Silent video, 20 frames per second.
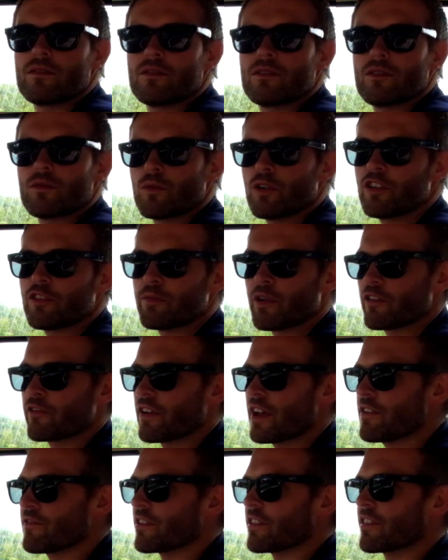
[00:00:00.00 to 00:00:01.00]
One of my
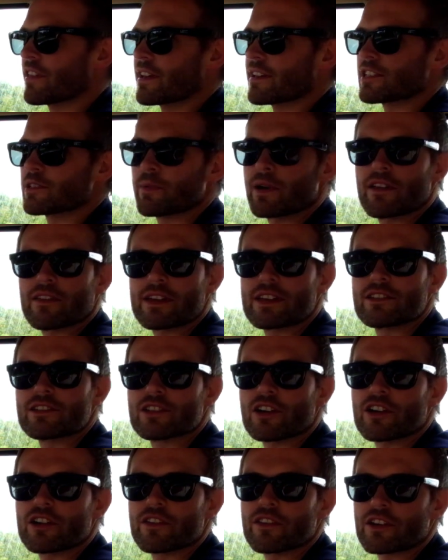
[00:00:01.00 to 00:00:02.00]
favourite things about the
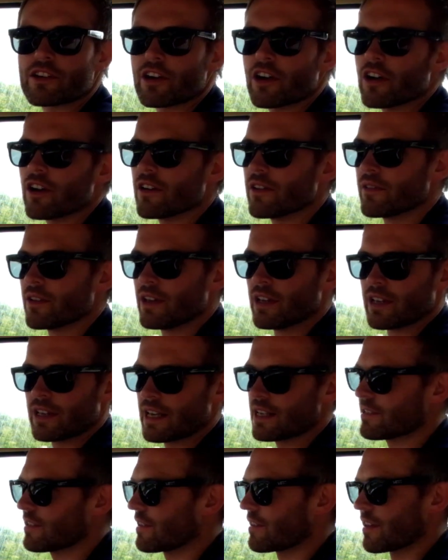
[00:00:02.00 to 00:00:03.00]
inside of the car
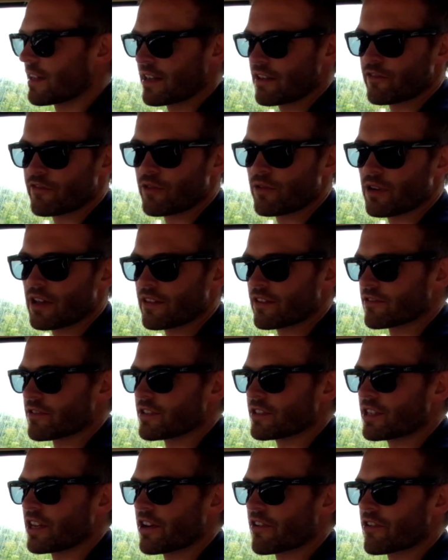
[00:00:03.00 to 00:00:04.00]
isn't the full leather
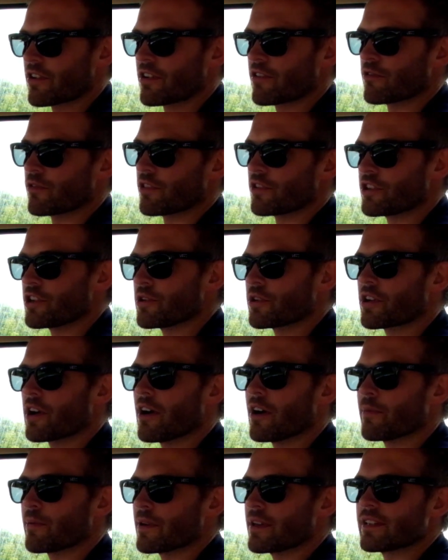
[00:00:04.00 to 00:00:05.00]
interior or the new
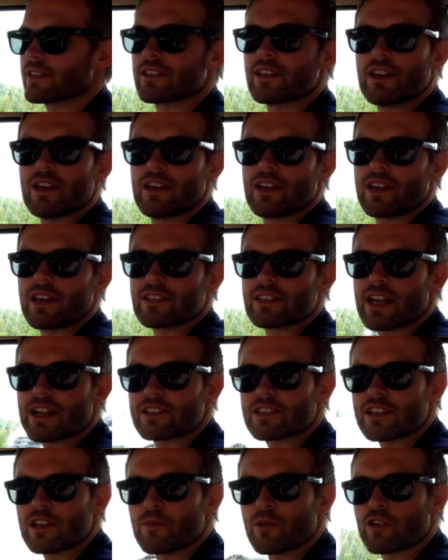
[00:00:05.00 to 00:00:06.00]
carpets. It's
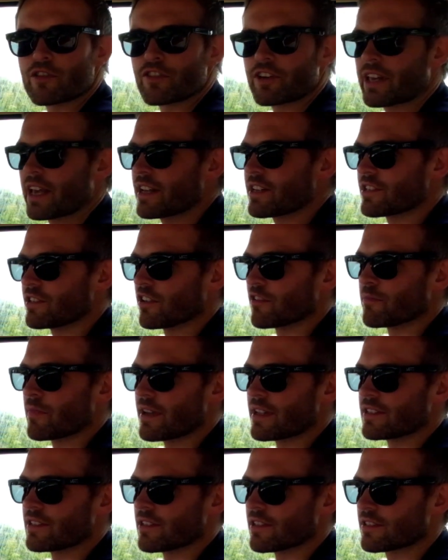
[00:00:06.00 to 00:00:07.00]
actually a modification I've
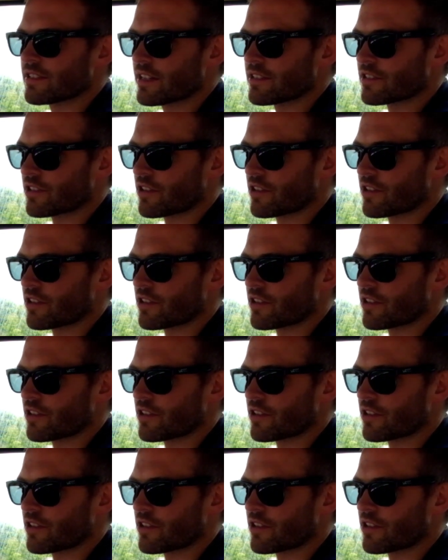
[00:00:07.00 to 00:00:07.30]
made to the centre